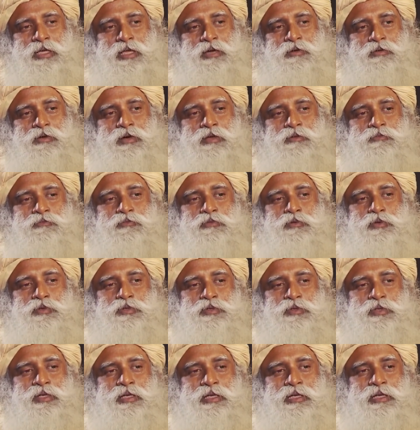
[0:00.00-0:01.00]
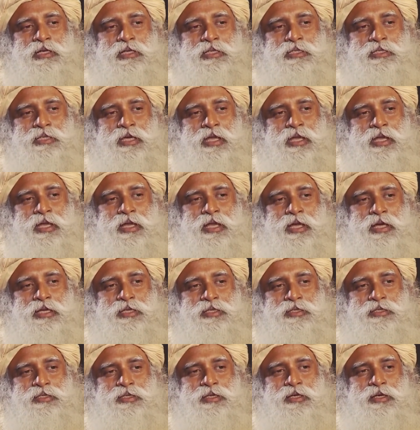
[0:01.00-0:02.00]
now unfortunately
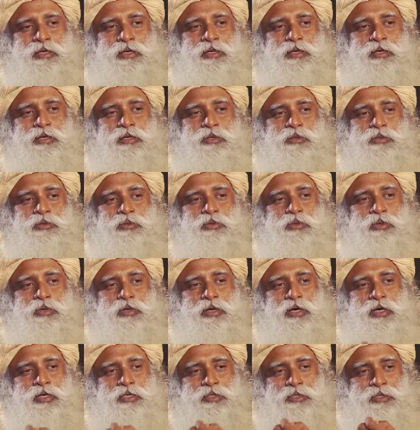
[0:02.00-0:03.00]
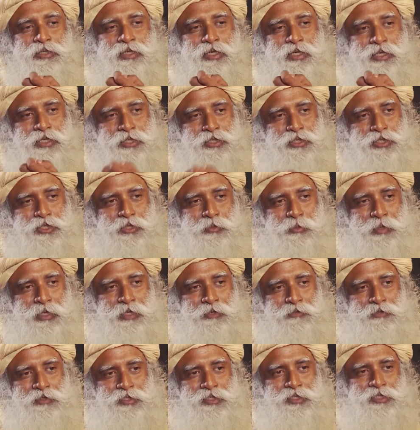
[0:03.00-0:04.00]
channelized through a, an
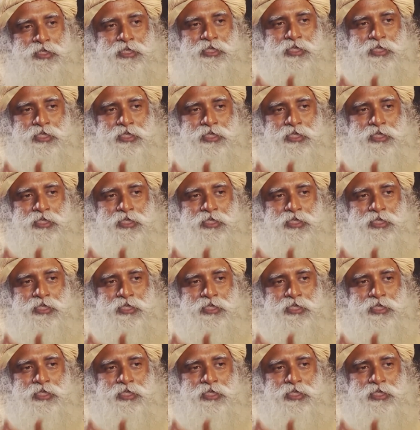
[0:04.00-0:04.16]
instrument which is